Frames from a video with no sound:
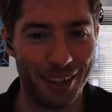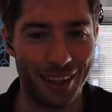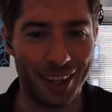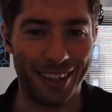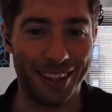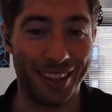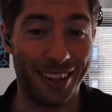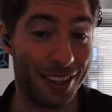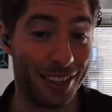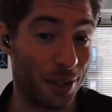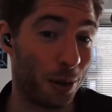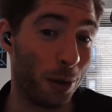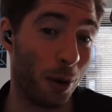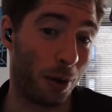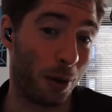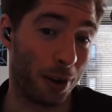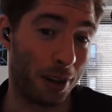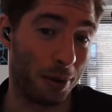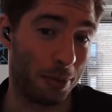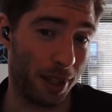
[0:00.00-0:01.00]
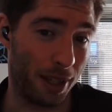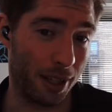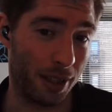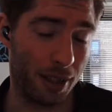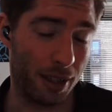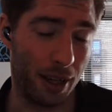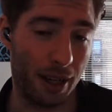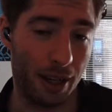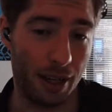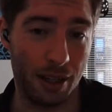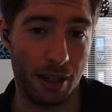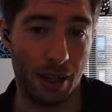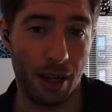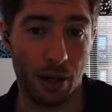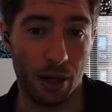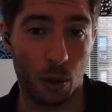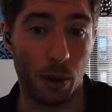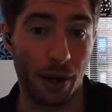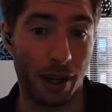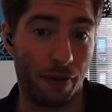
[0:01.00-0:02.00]
And then it's not going to be a
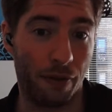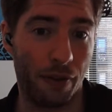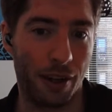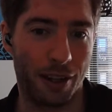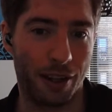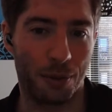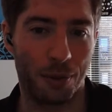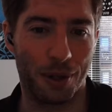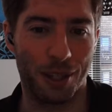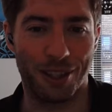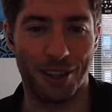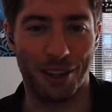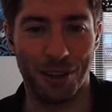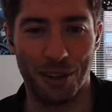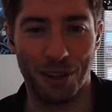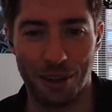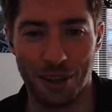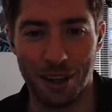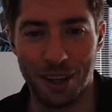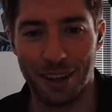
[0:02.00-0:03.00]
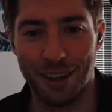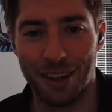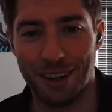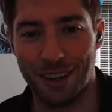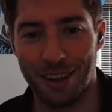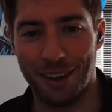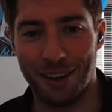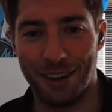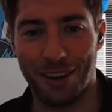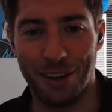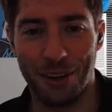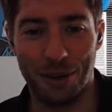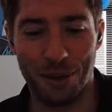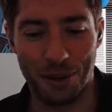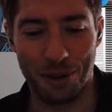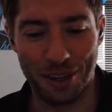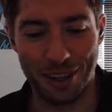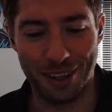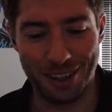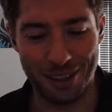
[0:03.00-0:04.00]
quick fix, which I know
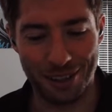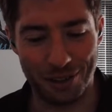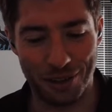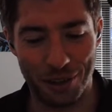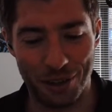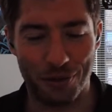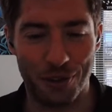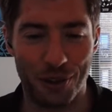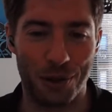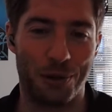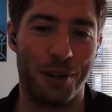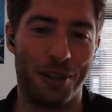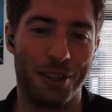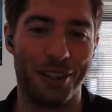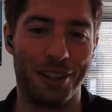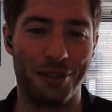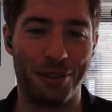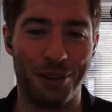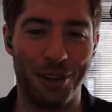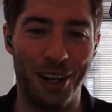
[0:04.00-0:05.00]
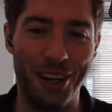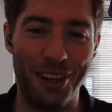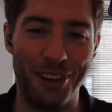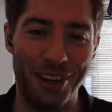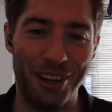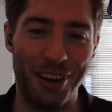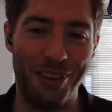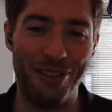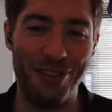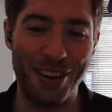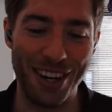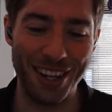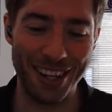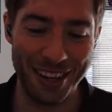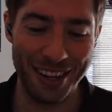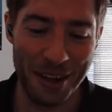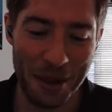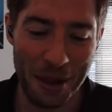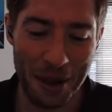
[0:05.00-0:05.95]
is frustrating for everybody.